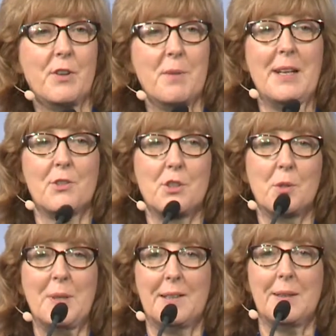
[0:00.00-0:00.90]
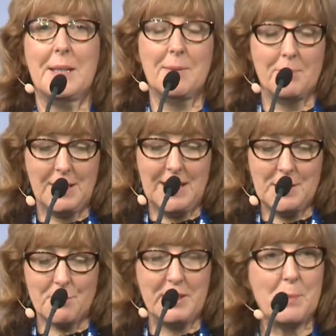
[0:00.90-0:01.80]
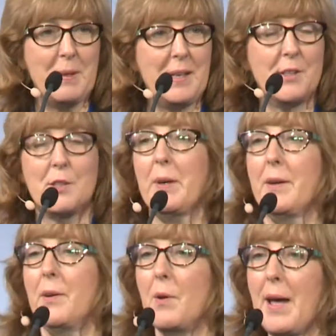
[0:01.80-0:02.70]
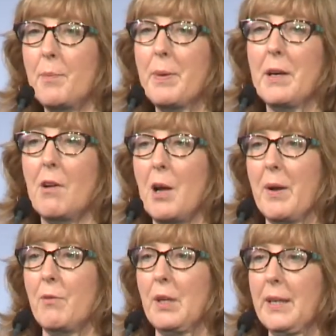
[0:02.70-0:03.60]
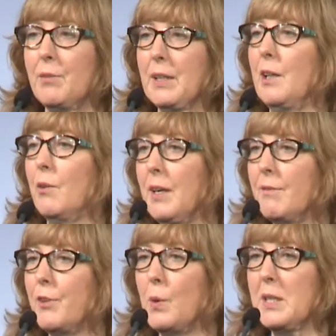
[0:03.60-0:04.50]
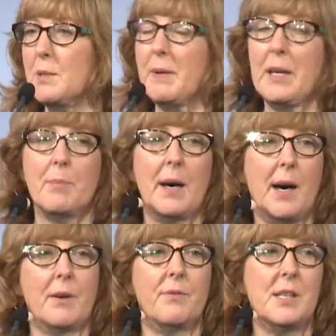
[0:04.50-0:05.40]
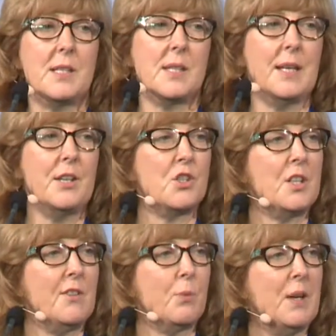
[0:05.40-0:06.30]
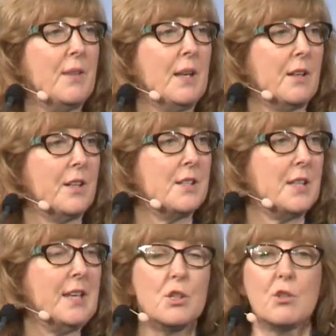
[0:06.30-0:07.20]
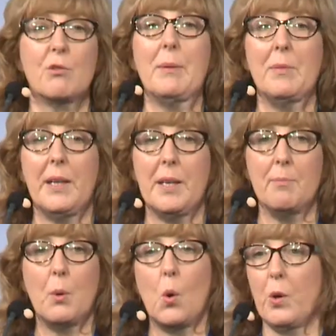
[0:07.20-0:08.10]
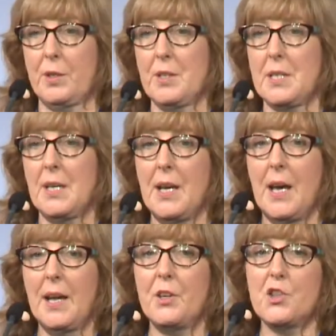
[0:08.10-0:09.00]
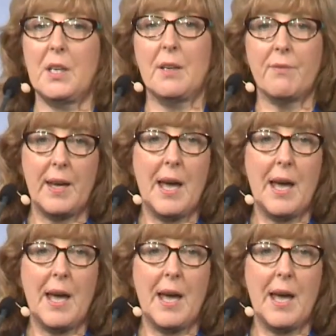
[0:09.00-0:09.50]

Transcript: very much to our last three speakers. We're at the PRI, we're really looking forward to being part of this initiative. We think that it's an extremely important initiative